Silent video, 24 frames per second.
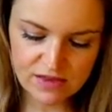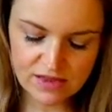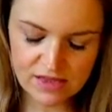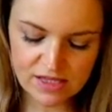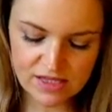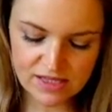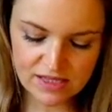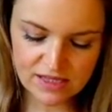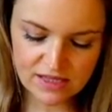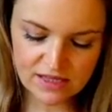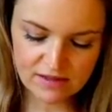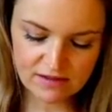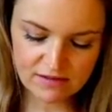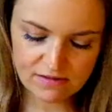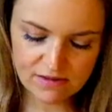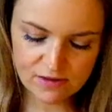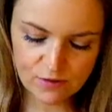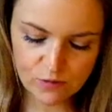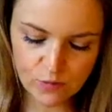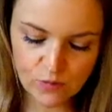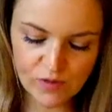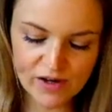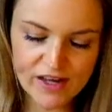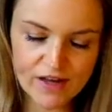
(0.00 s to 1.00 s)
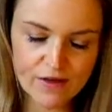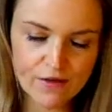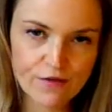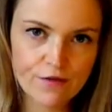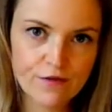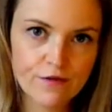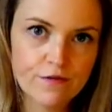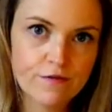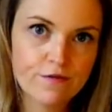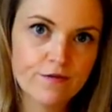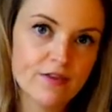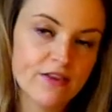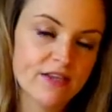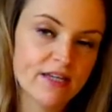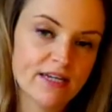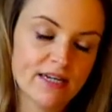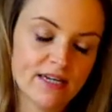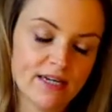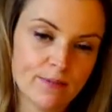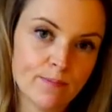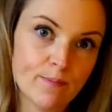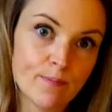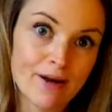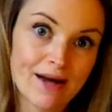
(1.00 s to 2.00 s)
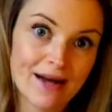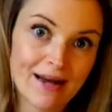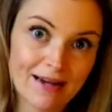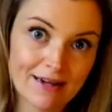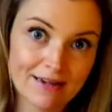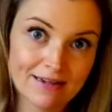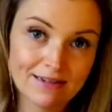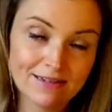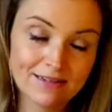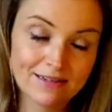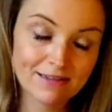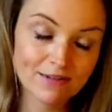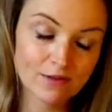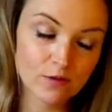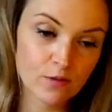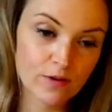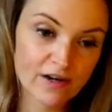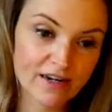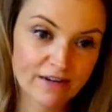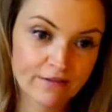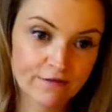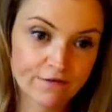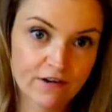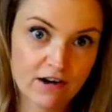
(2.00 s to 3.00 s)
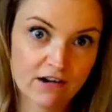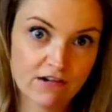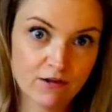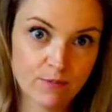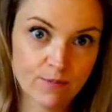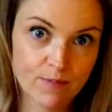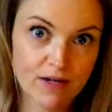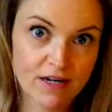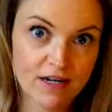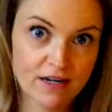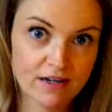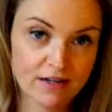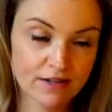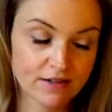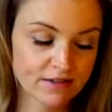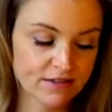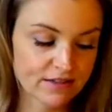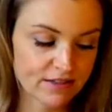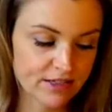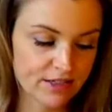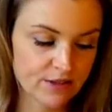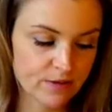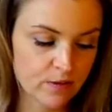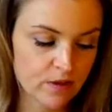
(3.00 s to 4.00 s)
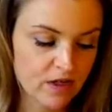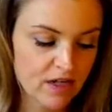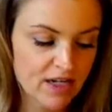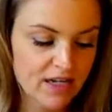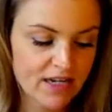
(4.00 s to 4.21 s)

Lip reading: the width of the pegs is quite far apart, so